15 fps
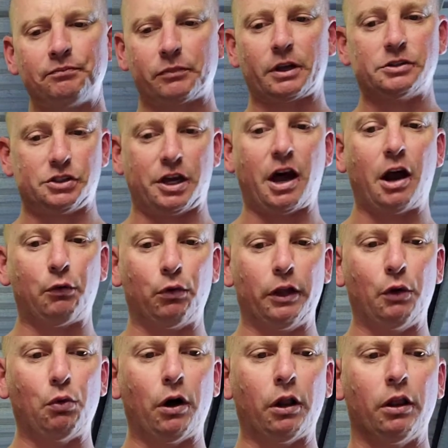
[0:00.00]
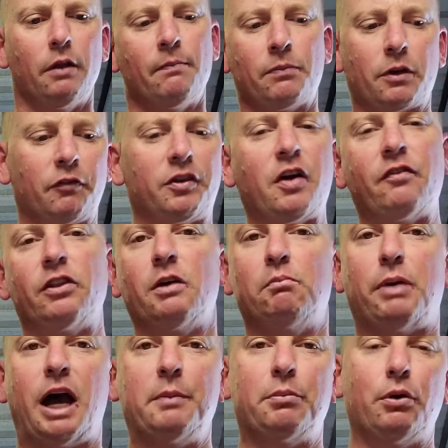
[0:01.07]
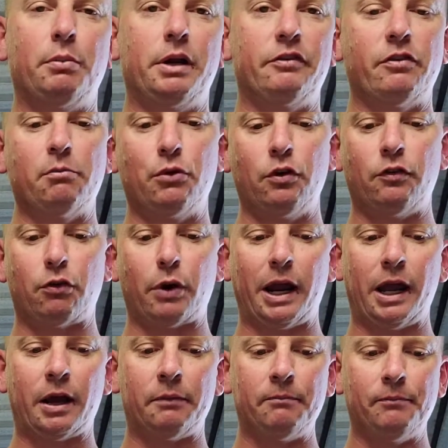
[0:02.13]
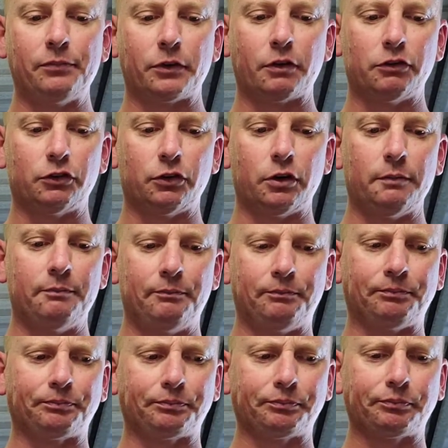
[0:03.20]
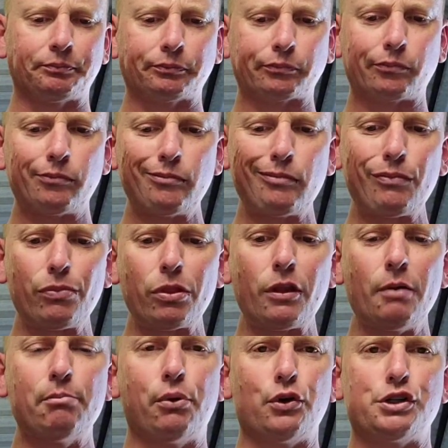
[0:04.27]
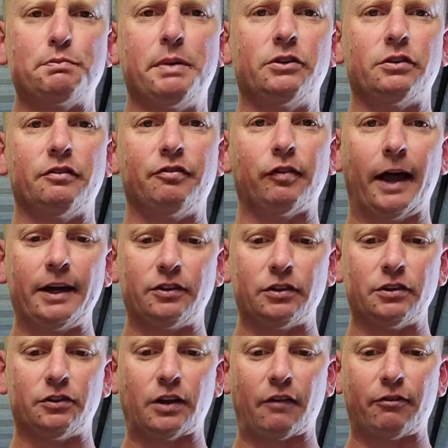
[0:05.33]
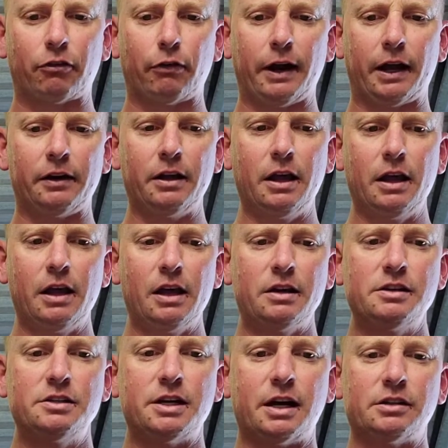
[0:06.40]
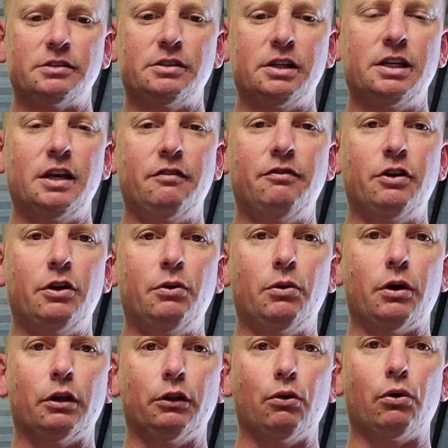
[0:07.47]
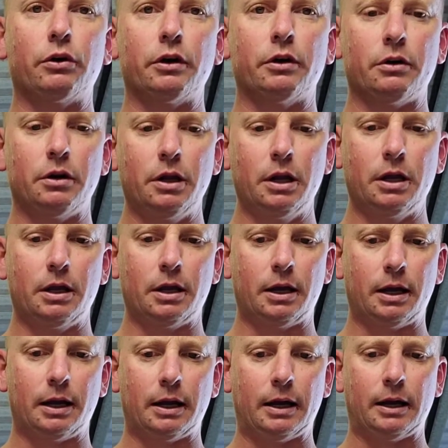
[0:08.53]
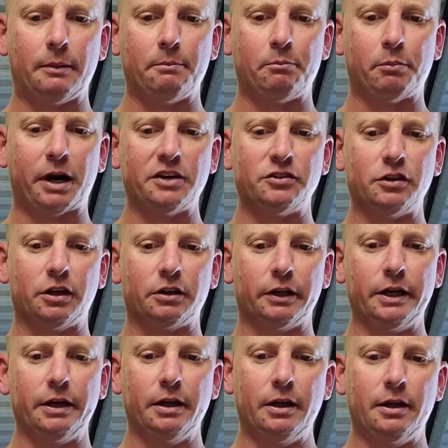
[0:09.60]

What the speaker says: it's going really well. I've given the paper a bit of a move around. I've sort of pushed bits of flakes and stuff around just to give you a look at basically